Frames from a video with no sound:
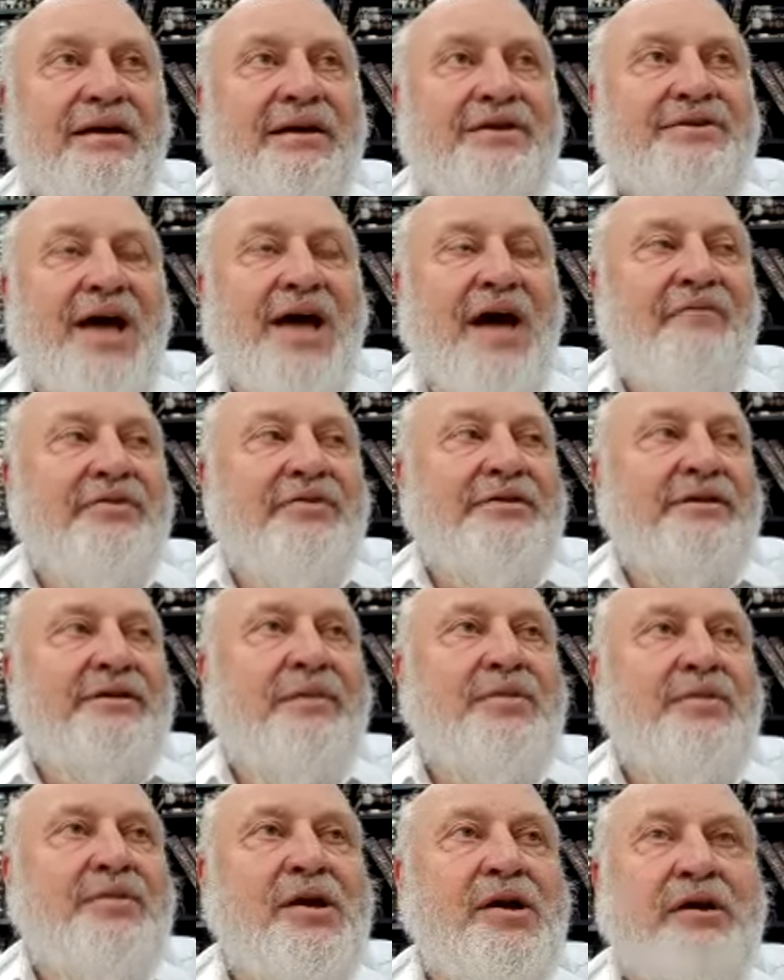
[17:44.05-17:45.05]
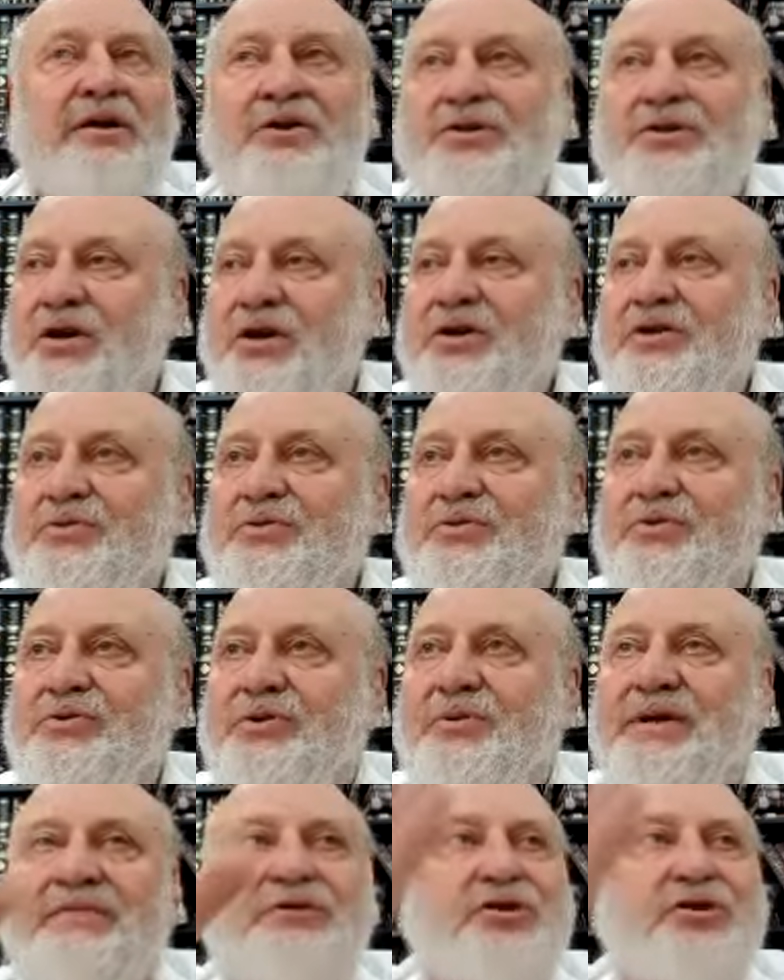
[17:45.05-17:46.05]
So obviously, Rabbi Yechon Shlakish would give
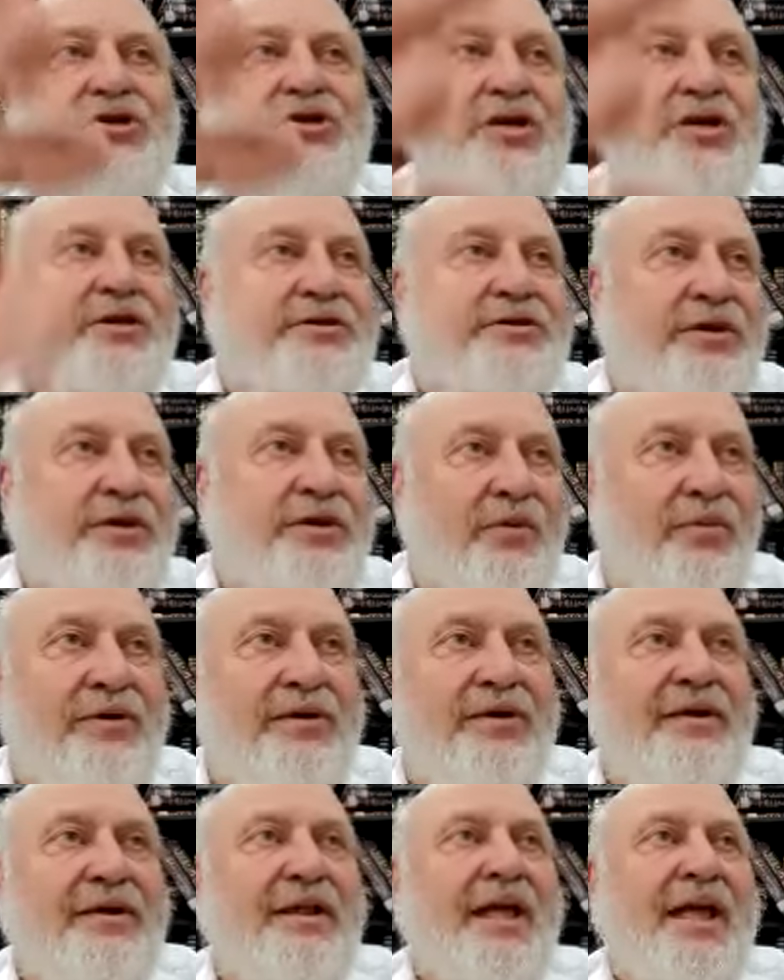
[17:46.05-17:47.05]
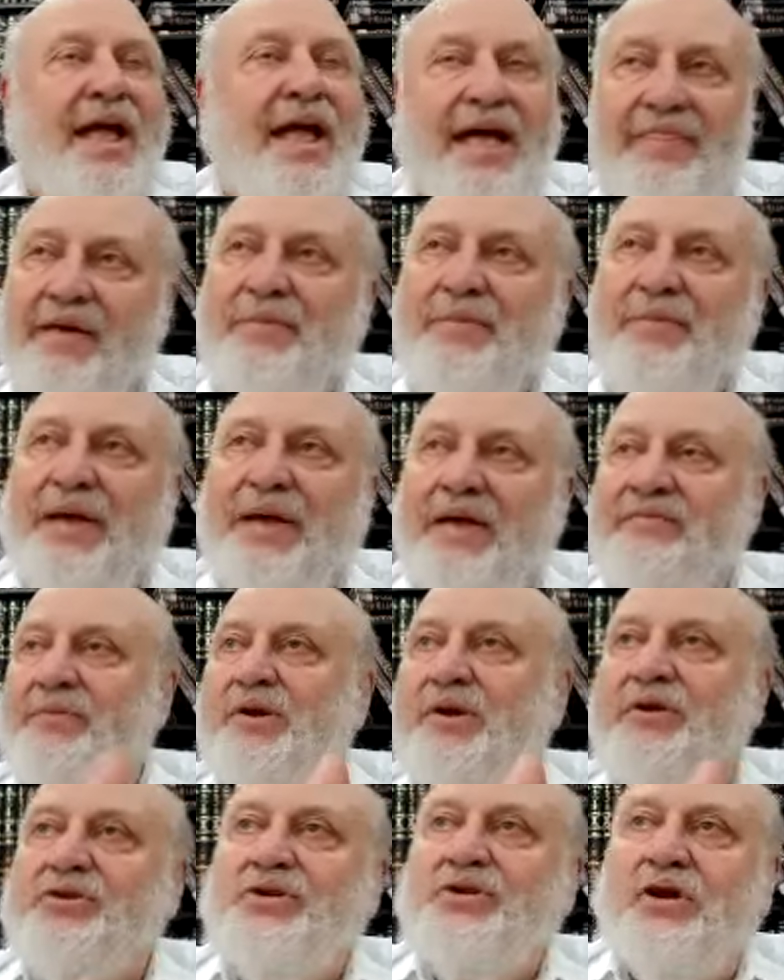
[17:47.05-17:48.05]
him a share somewhere, and then we gave Rabbi
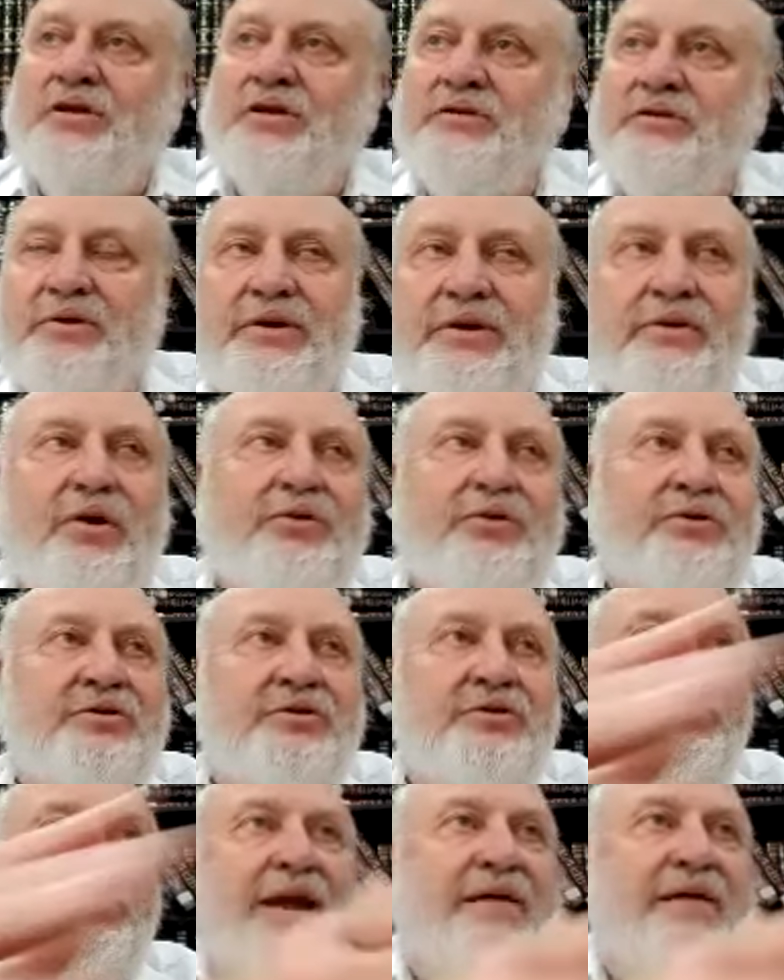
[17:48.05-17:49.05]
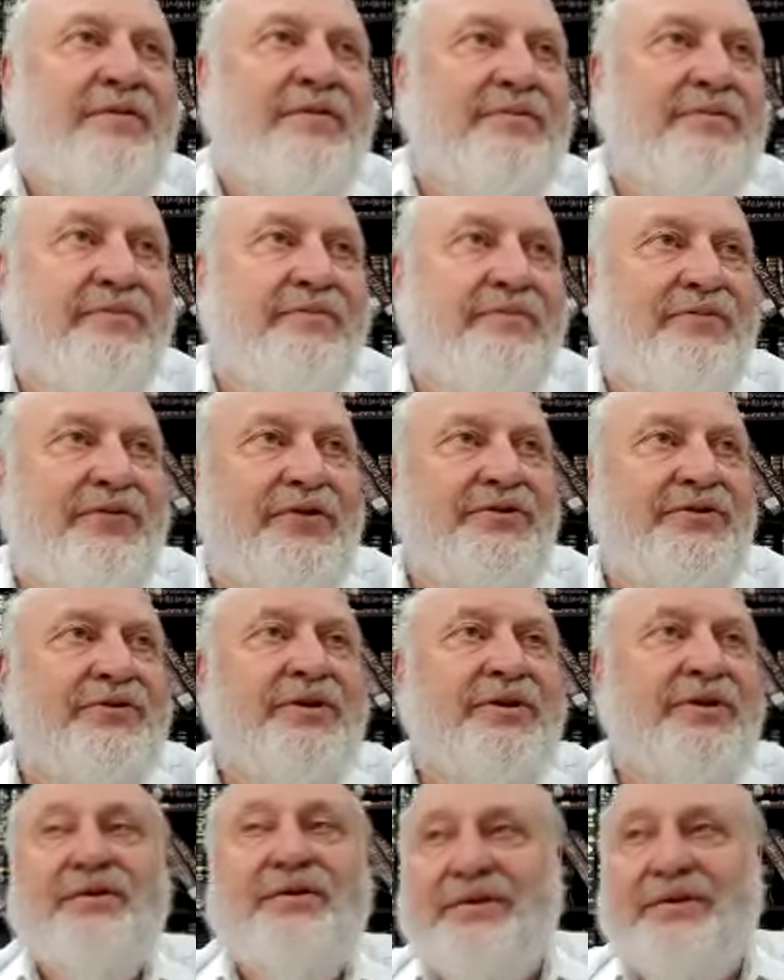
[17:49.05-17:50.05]
Yechon Shlakish for their oldest, so we gave them them first. So
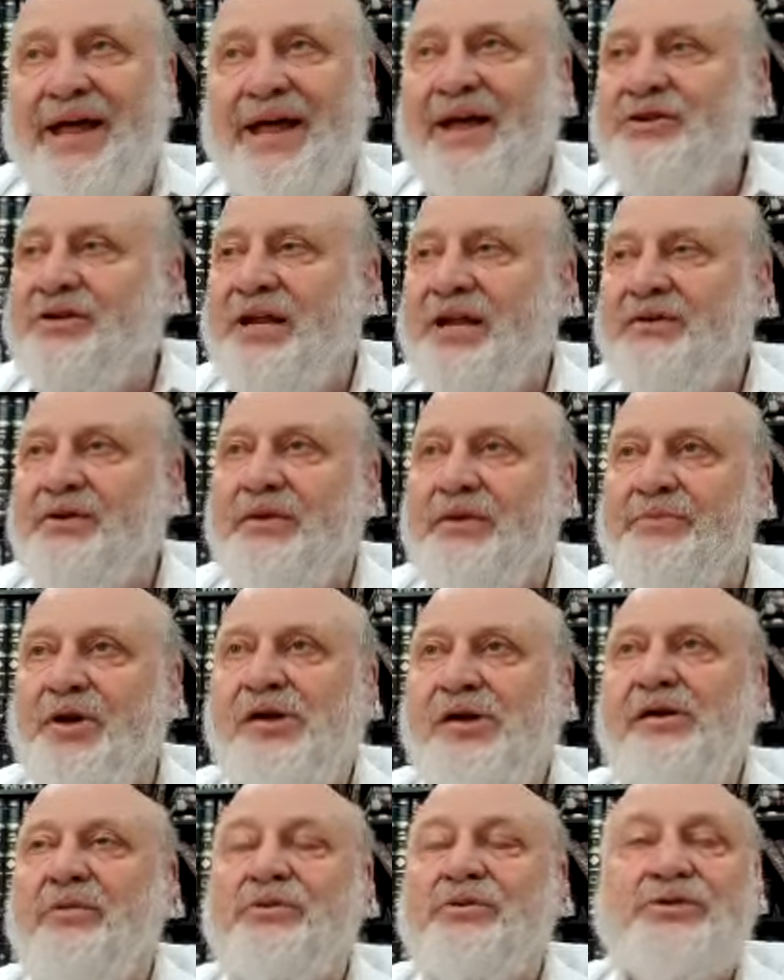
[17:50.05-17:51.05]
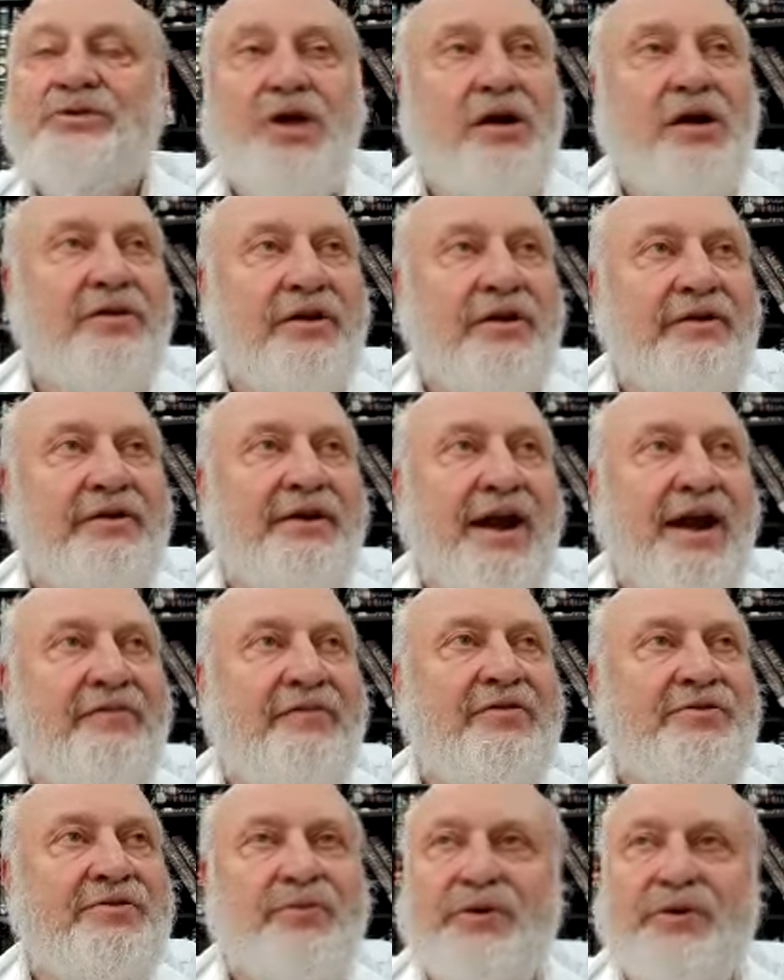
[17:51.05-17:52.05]
they're not actually not Rabbi Yechon was younger than Rav,
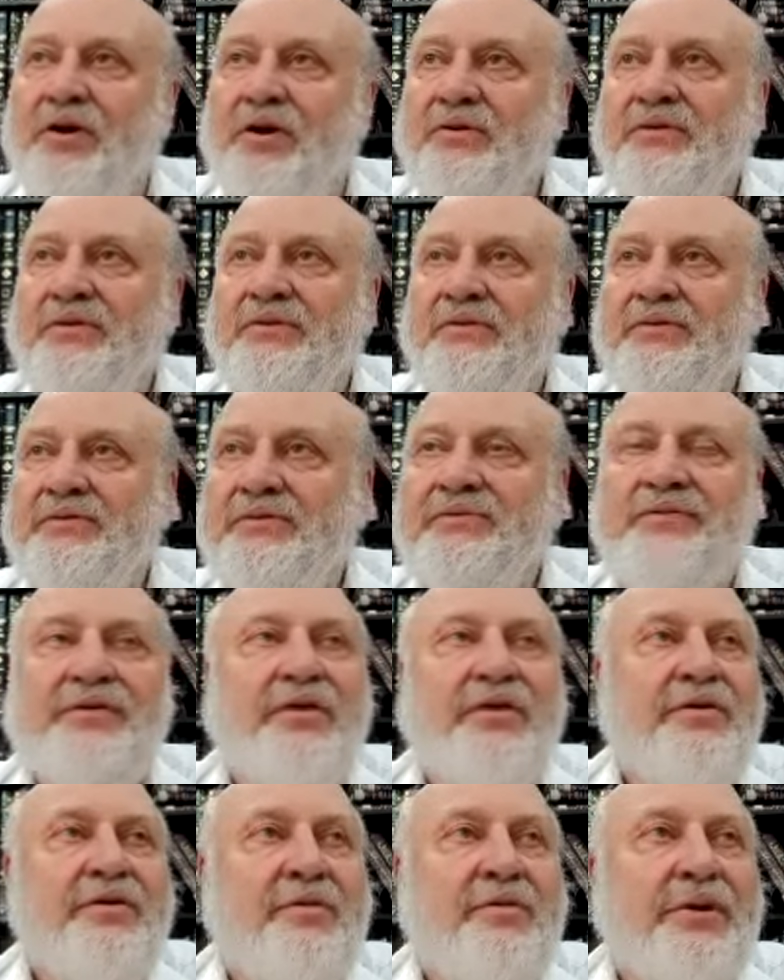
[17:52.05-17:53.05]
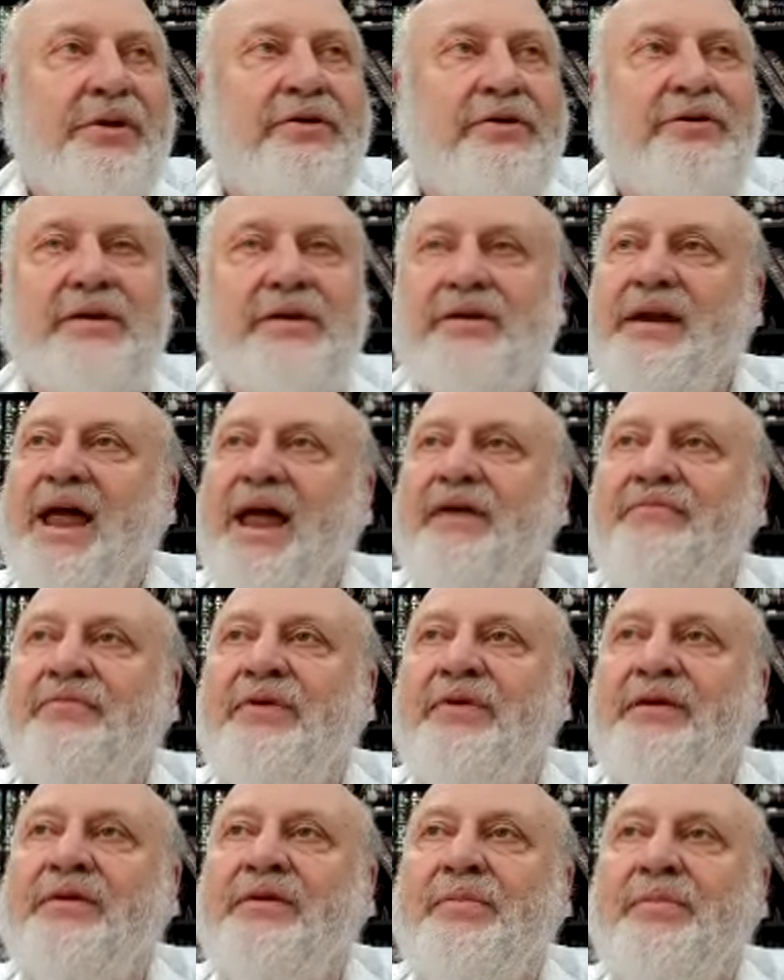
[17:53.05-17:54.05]
as we know. Another we learned that Rav
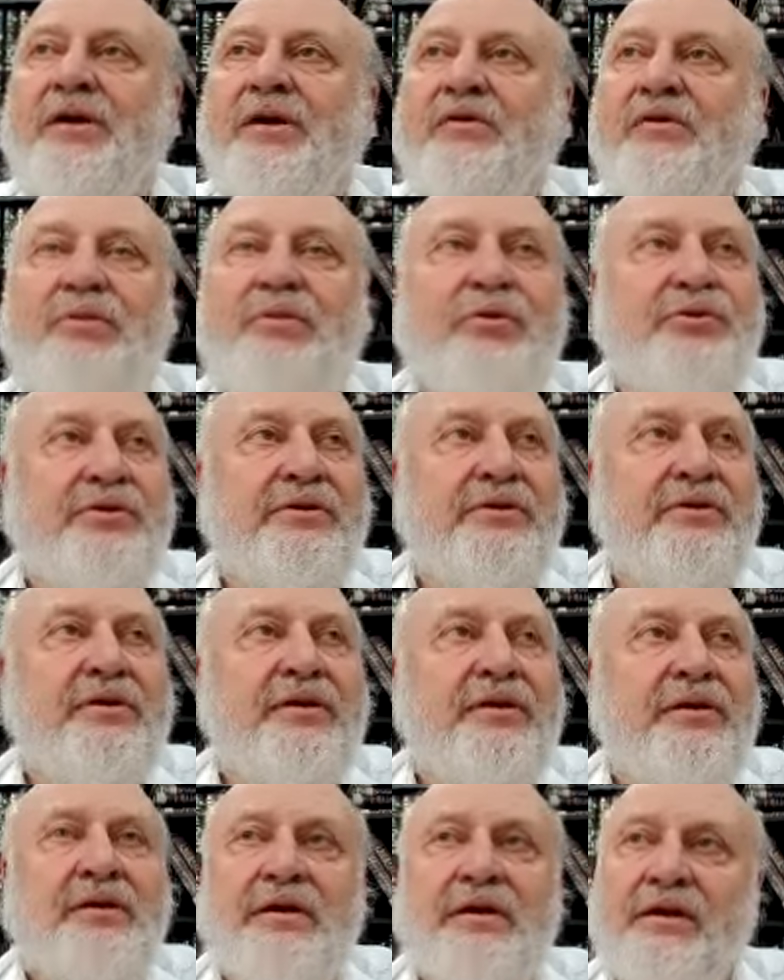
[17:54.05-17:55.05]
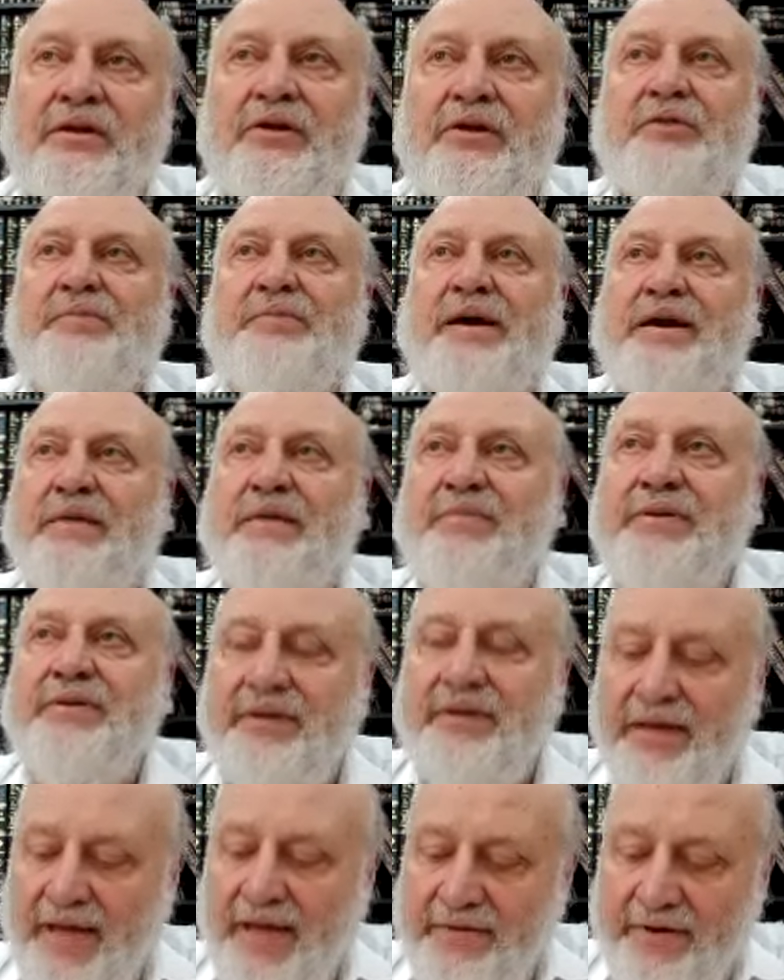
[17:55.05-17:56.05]
and Rabbi Yechon were both in, learned by Rabbi
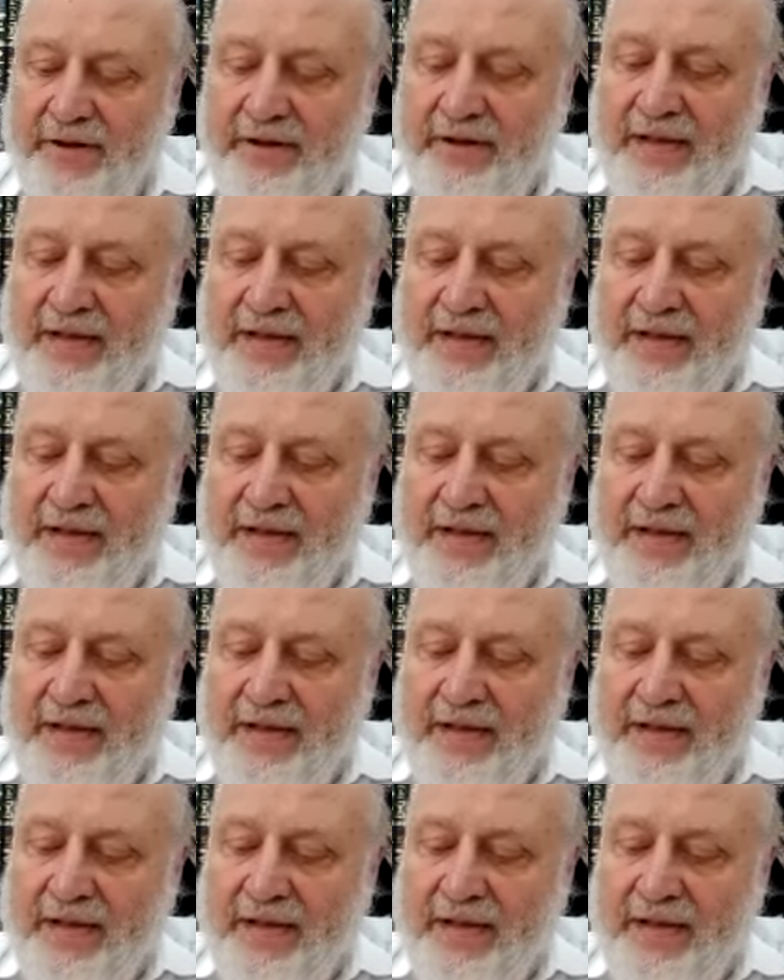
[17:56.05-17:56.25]
together,